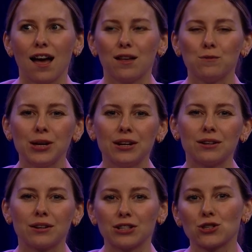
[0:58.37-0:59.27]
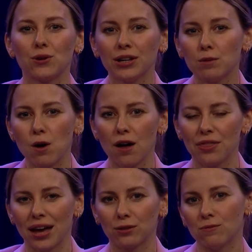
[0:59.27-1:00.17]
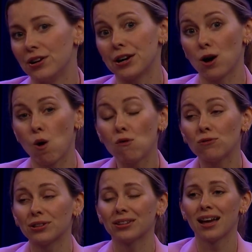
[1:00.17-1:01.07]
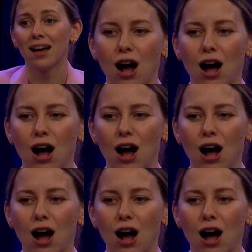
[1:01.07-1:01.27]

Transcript: And we are talking about that very often.